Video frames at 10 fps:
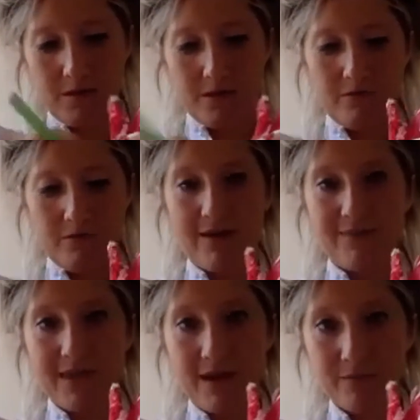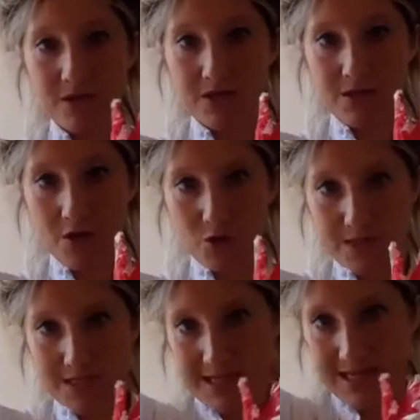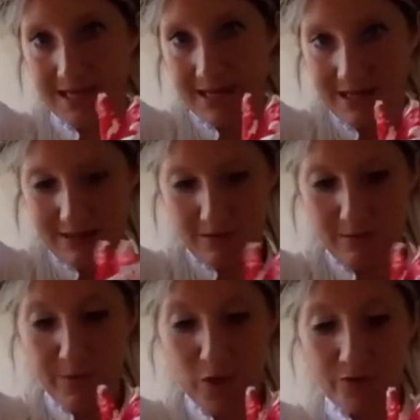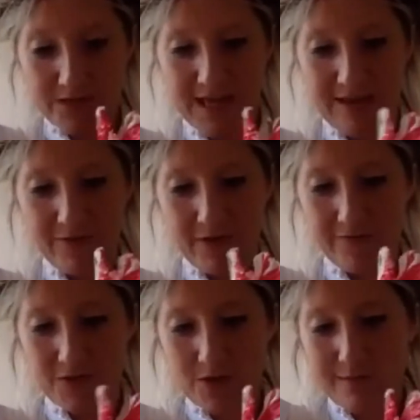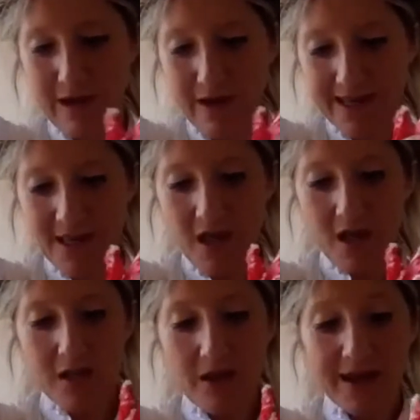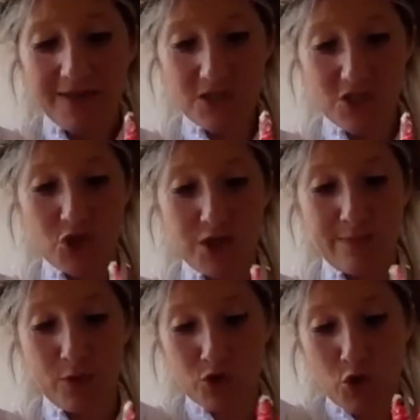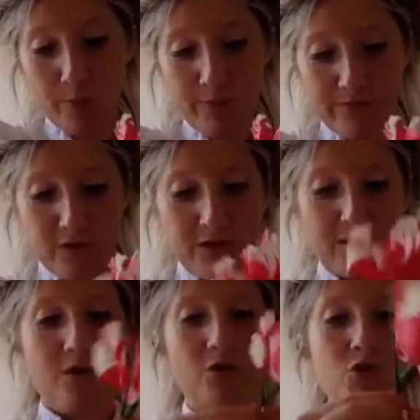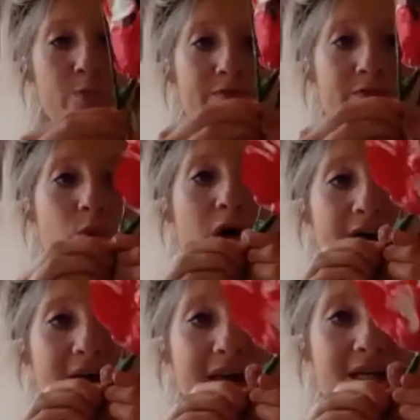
Right, now I'm going to start twisting them both together. So I'm lying this tulip on top of the wire, and I'm